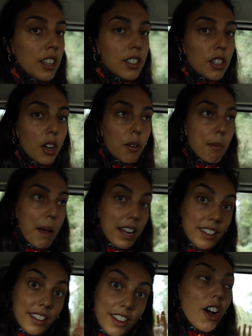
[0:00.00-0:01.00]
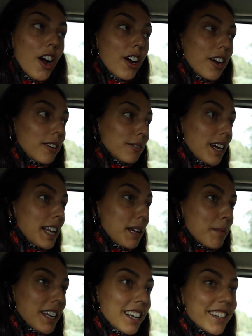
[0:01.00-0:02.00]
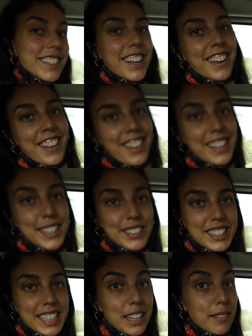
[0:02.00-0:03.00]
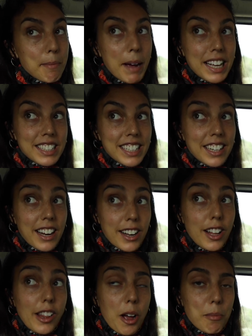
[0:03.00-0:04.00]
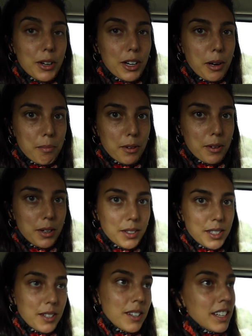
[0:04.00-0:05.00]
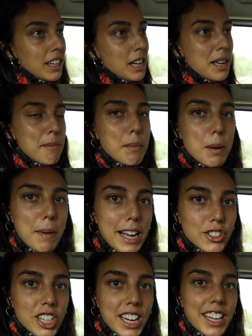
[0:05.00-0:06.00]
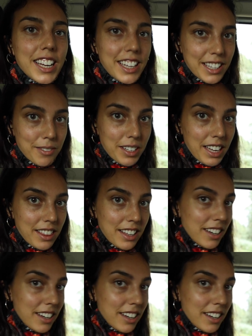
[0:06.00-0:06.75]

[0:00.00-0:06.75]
So we're back in the car already because this wasn't it. We passed it a kilometer up the road. So a bit of backtracking and then we'll get